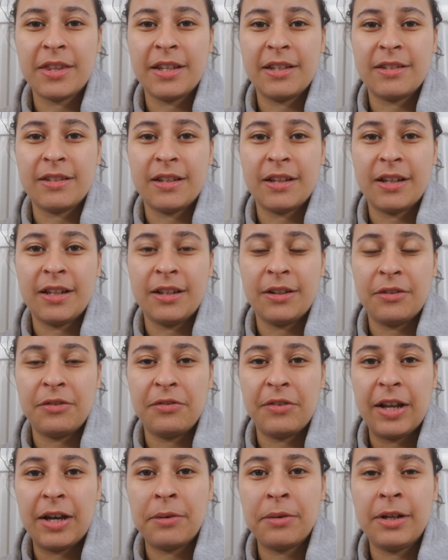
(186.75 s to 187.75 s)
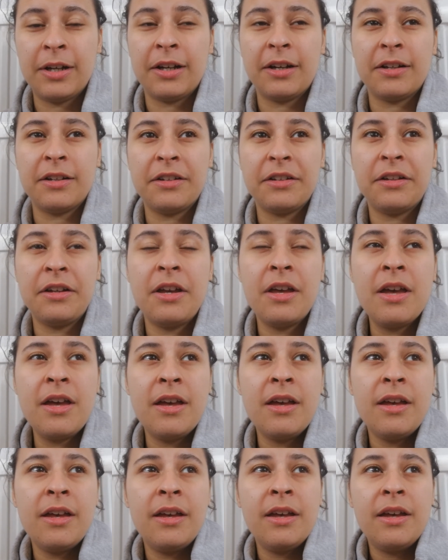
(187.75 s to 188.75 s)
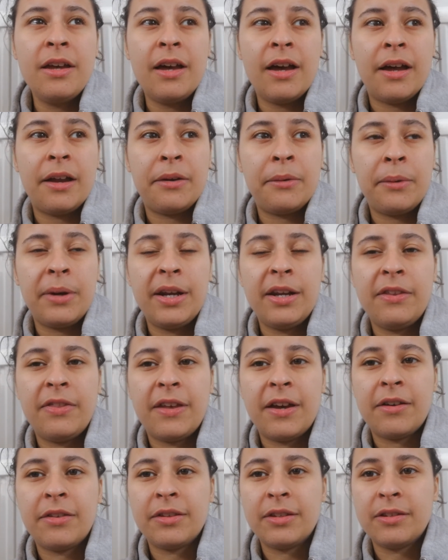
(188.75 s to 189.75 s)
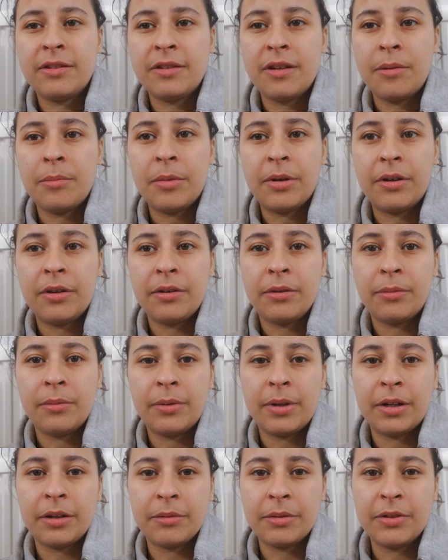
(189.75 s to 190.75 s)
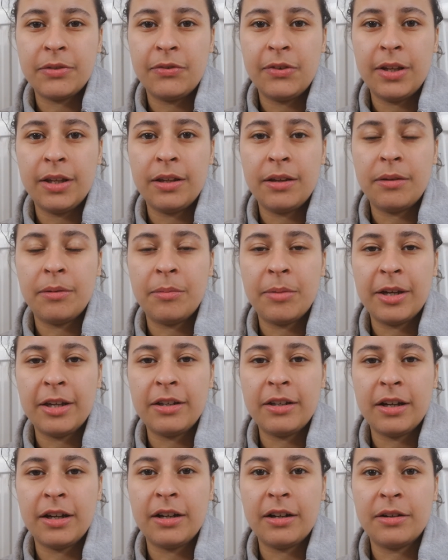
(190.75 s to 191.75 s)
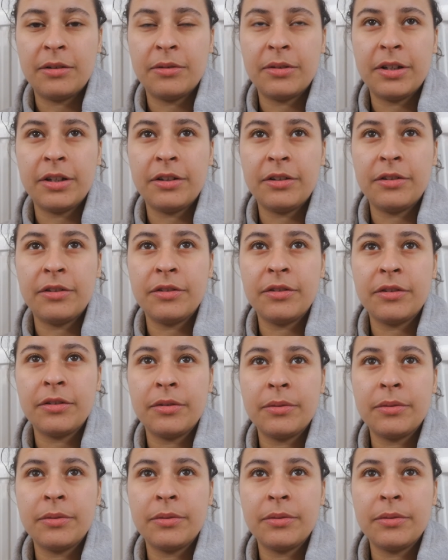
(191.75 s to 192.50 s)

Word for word: There's like a little flower garden, and I went in there in the summer when I was feeling a bit down, and